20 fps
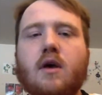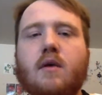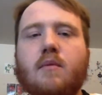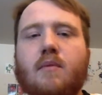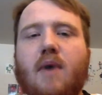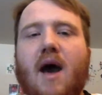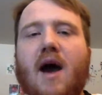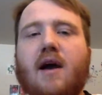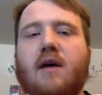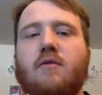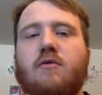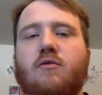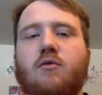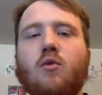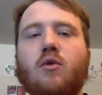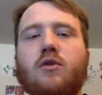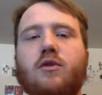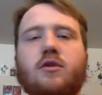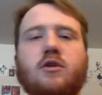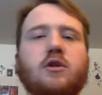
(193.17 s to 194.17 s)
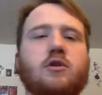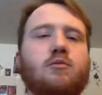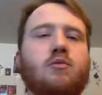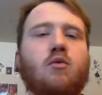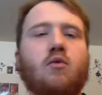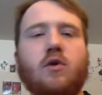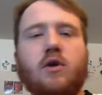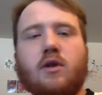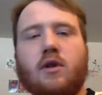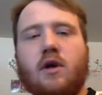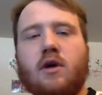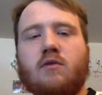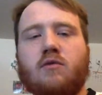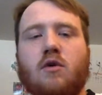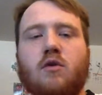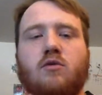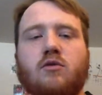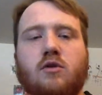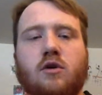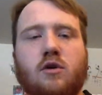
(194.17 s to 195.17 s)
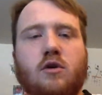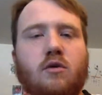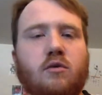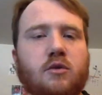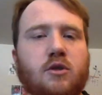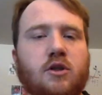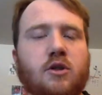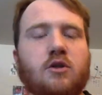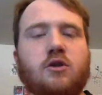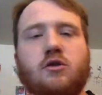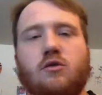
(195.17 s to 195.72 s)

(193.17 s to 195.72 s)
back and forth at this point. Like Rotruck always says,